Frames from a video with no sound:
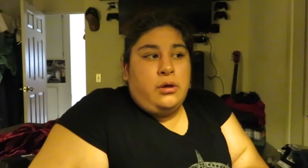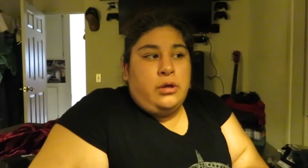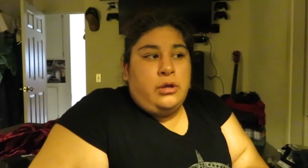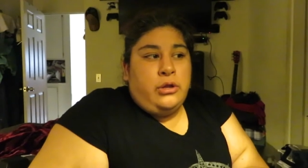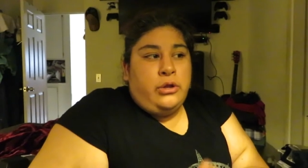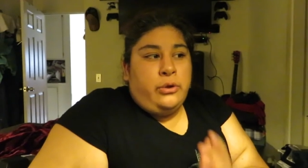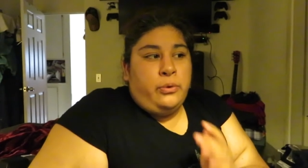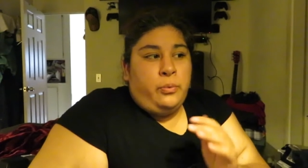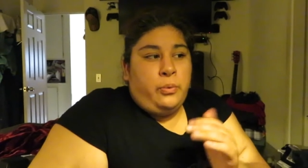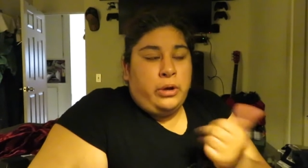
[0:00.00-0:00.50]

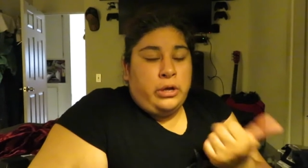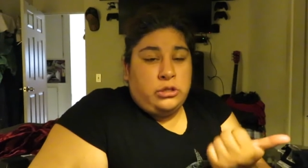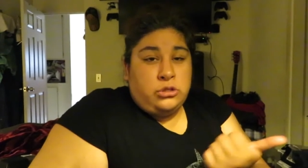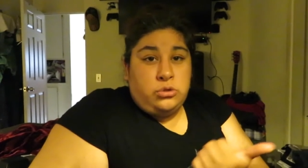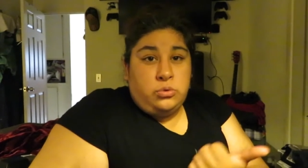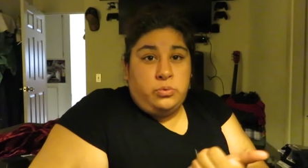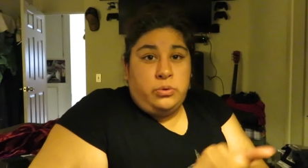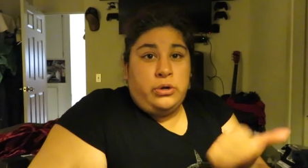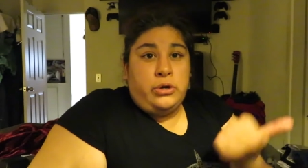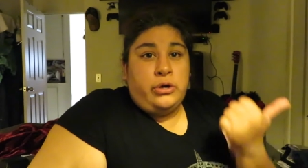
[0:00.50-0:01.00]
you went
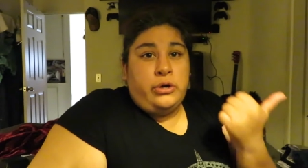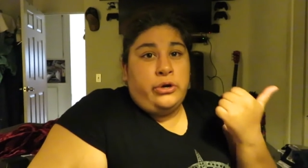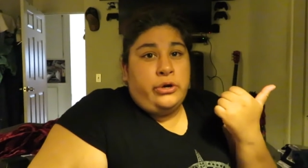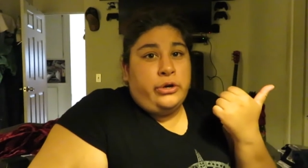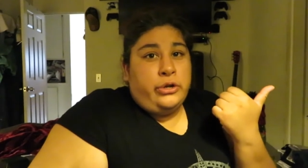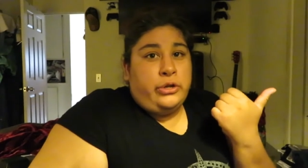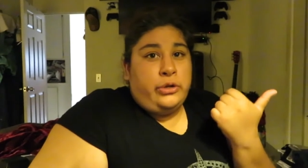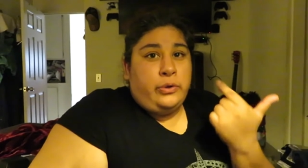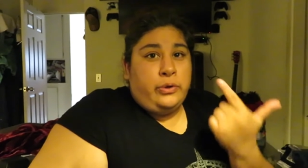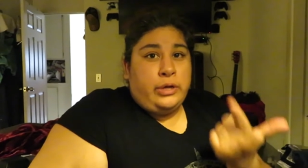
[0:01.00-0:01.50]
to
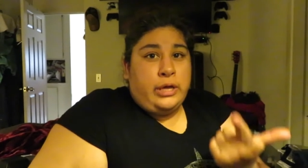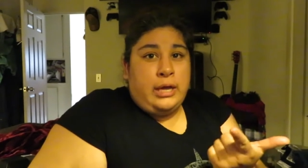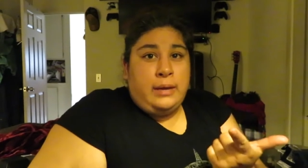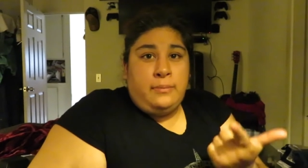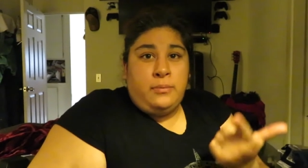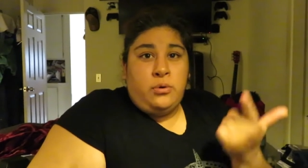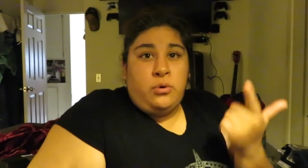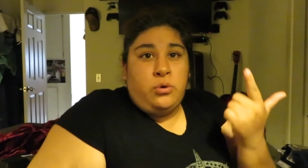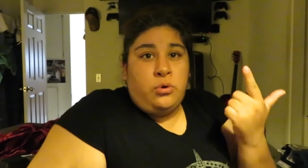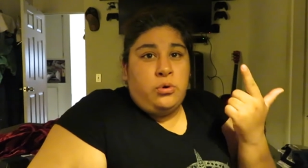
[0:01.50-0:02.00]
work, you
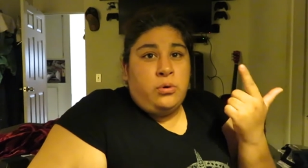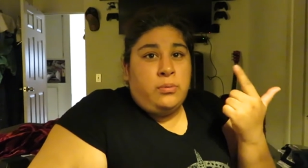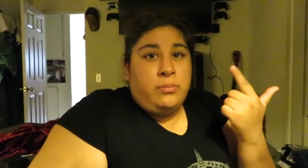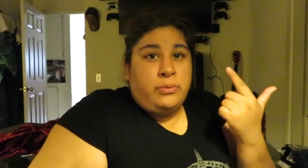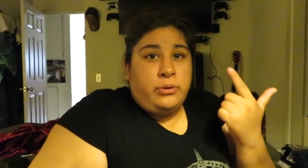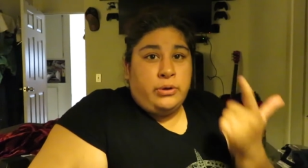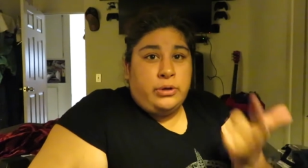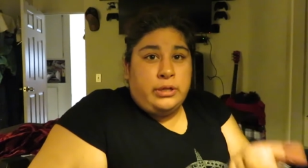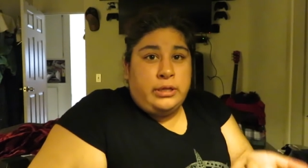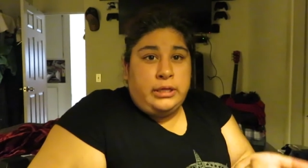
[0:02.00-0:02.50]
came
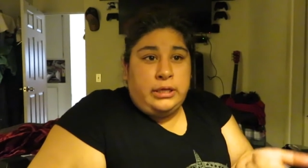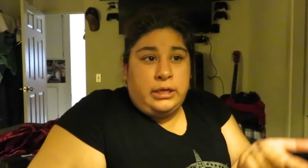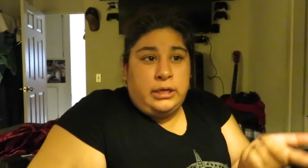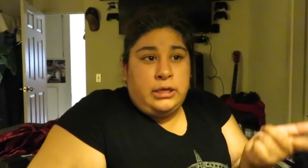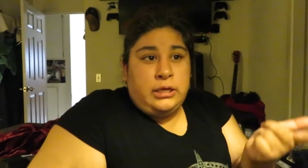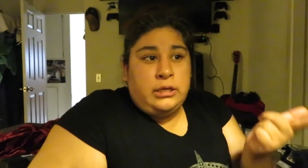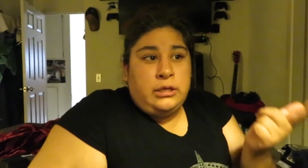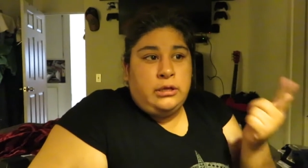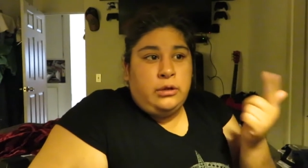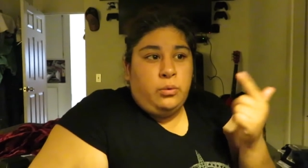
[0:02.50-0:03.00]
home, you
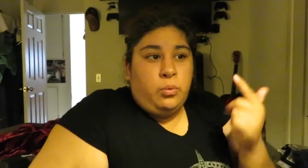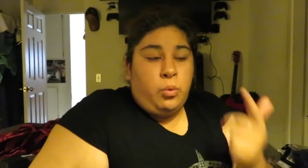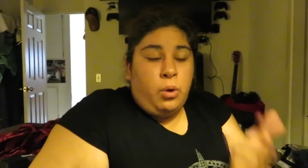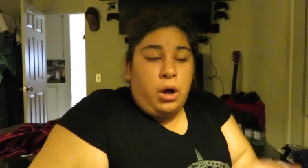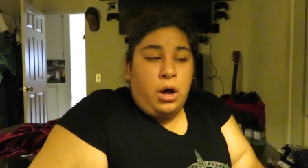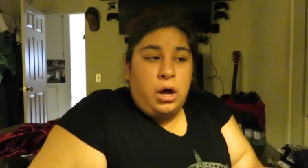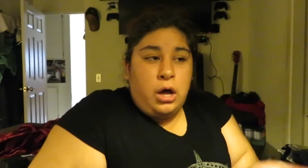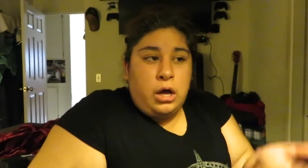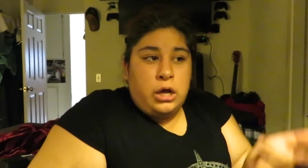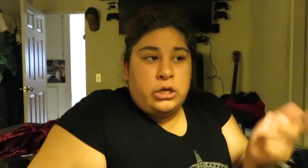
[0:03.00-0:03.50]
cleaned, you
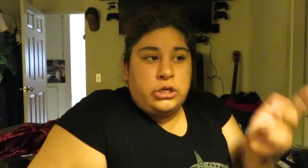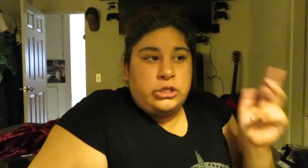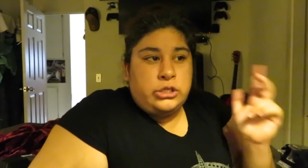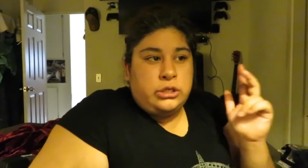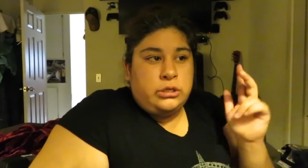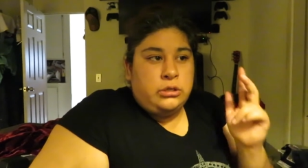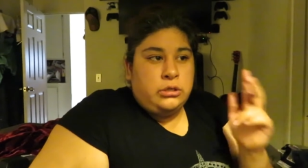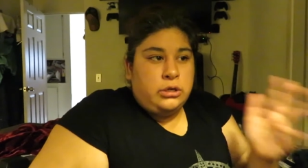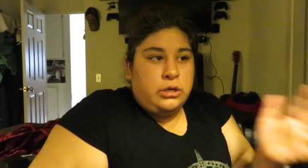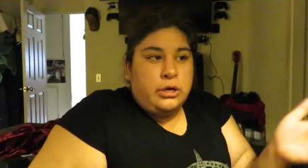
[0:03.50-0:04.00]

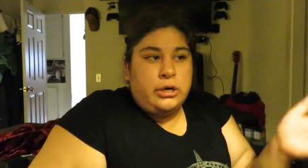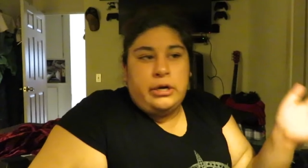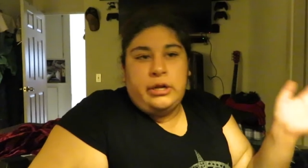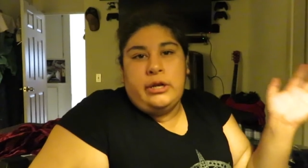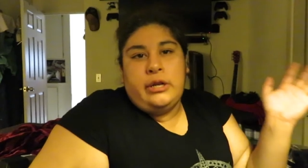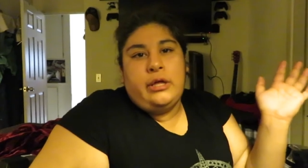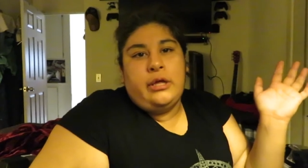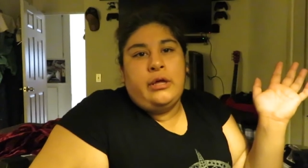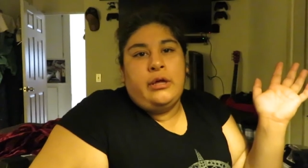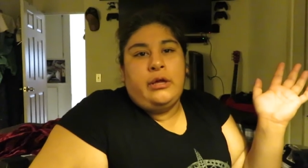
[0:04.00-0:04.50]
washed,
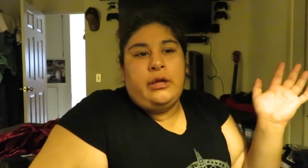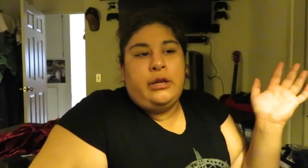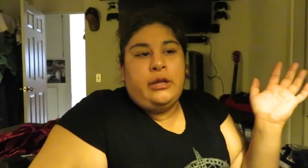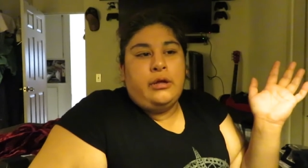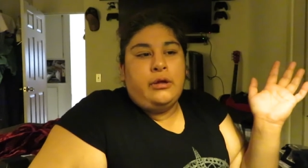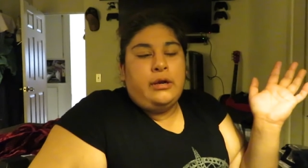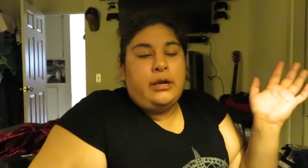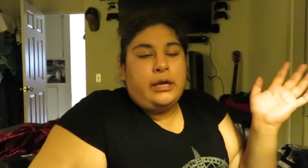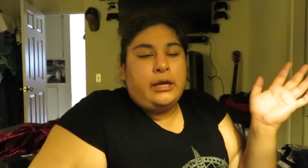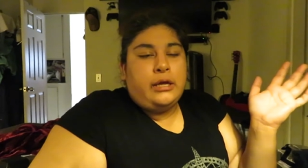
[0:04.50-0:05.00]
you
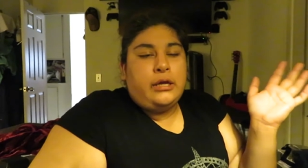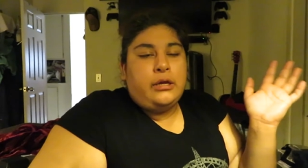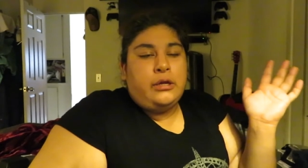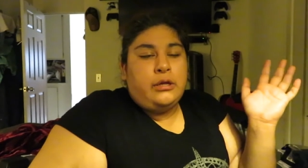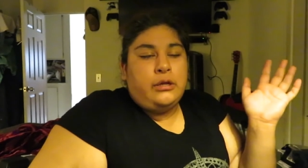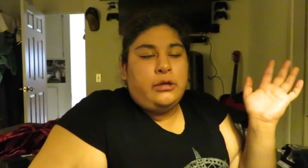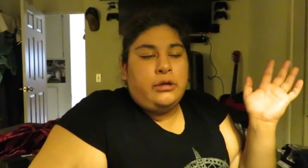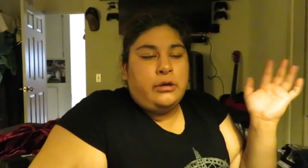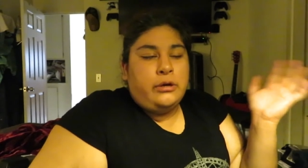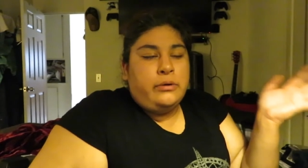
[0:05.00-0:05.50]
know, like
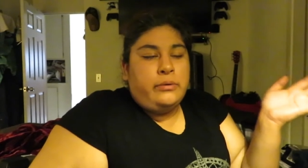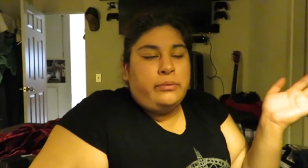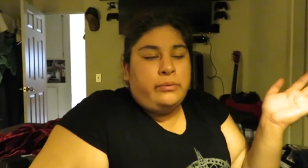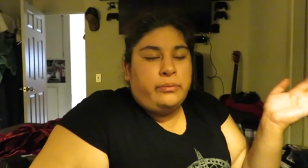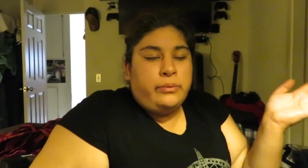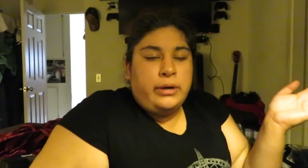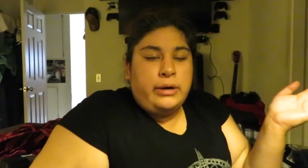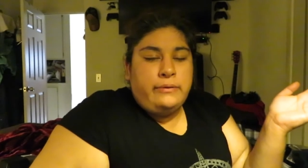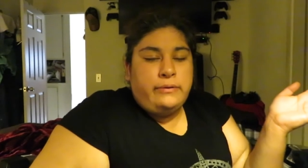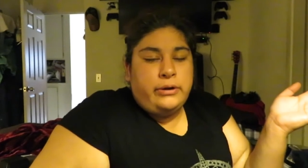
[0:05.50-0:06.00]
you're
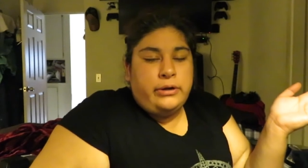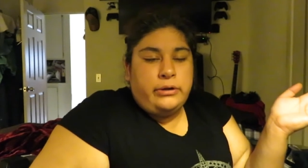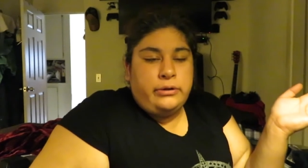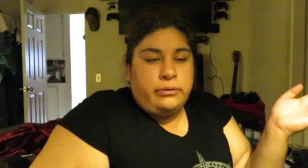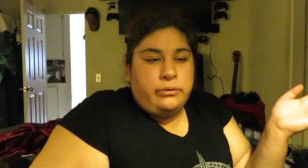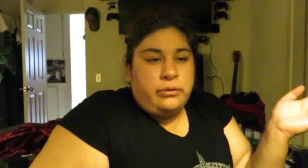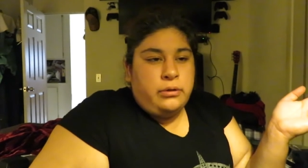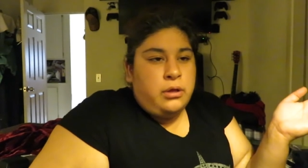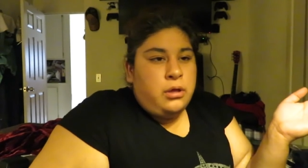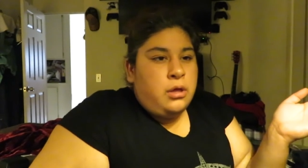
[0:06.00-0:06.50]
whatever you
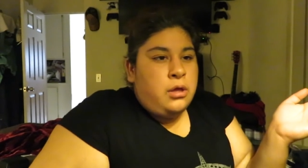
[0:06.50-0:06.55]
do,